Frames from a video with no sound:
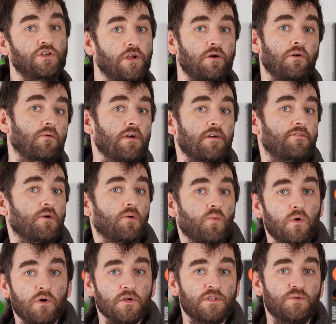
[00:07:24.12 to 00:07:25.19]
you know, if it
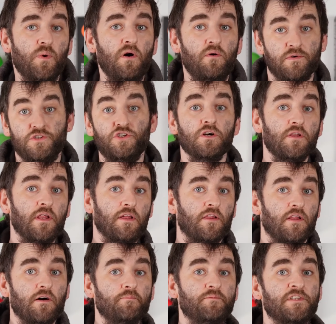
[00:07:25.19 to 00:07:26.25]
works well with juggling
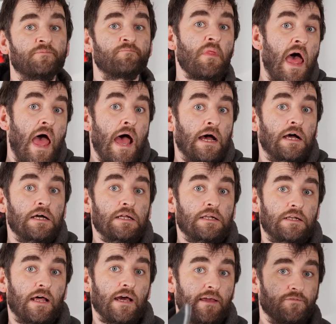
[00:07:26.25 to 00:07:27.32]
clubs,
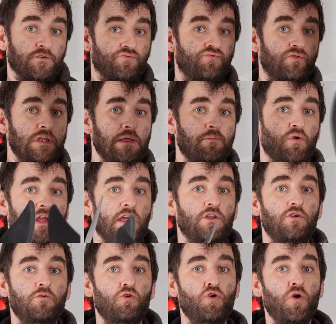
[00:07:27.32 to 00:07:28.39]
knives really bring a
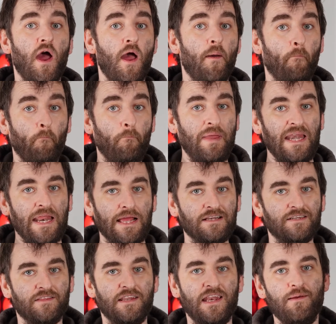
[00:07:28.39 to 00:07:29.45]
new meaning
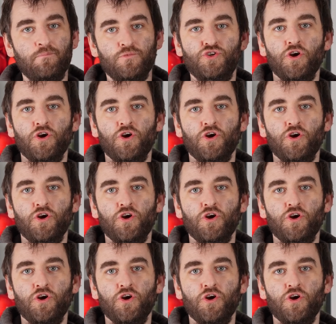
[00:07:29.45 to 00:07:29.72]
to the name